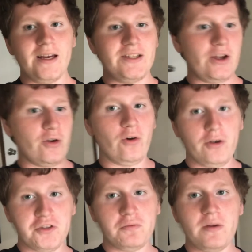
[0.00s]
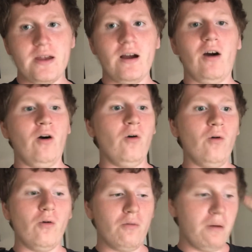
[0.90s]
Is there going to be a
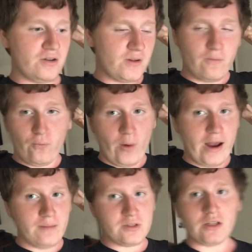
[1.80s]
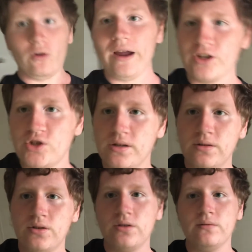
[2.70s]
whole bunch of random
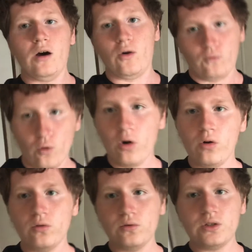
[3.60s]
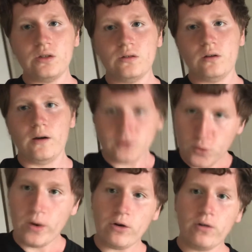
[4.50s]
selections of roles of
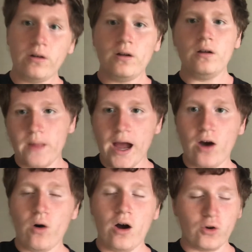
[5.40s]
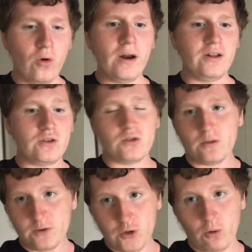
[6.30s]
Twitter? Now, according to some
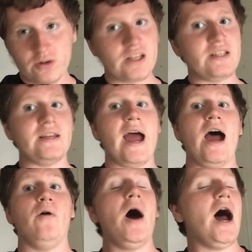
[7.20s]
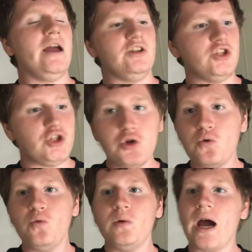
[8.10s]
sources now, I
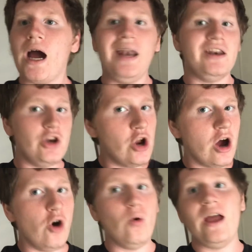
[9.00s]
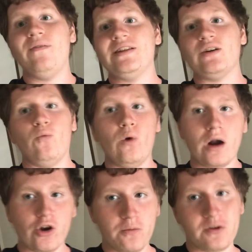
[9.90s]
do not know if it's a
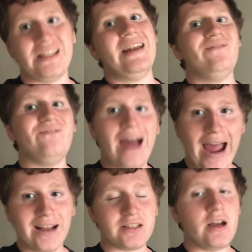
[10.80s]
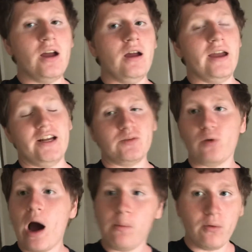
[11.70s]
100% fact. It's
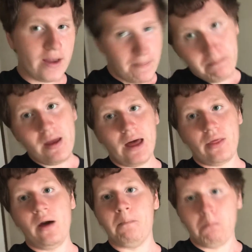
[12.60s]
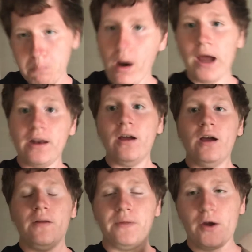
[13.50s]
probably a myth, but
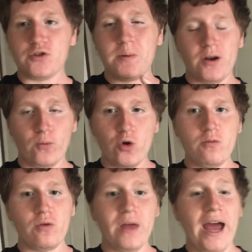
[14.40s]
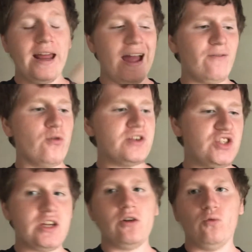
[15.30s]
there's been a rumor that every
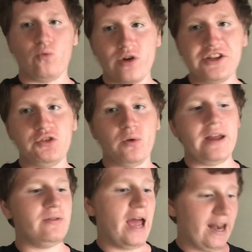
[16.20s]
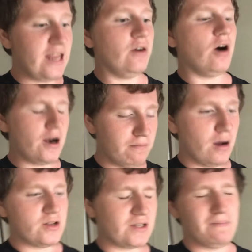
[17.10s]
single retweet that Elon
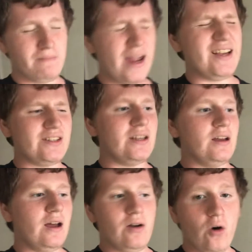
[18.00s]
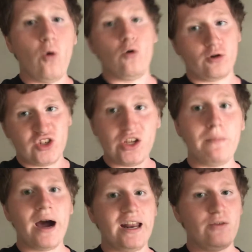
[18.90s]
Musk makes or
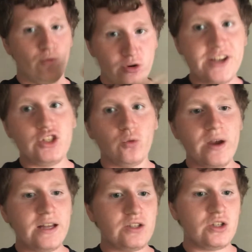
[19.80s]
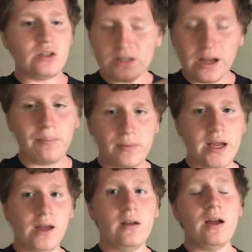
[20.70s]
somebody retweets
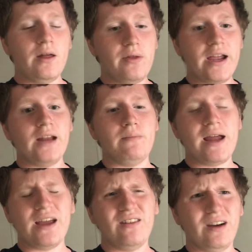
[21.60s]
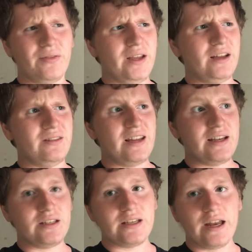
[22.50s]
something they can make, I think it, they
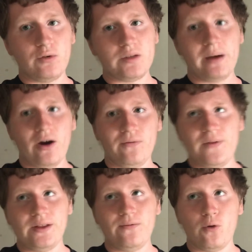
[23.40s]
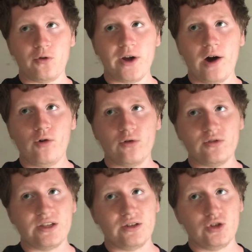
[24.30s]
said it was about
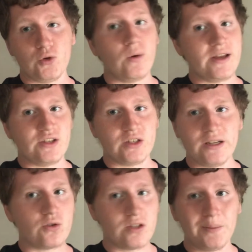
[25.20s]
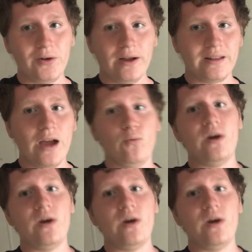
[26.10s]
$54.20 or something like that.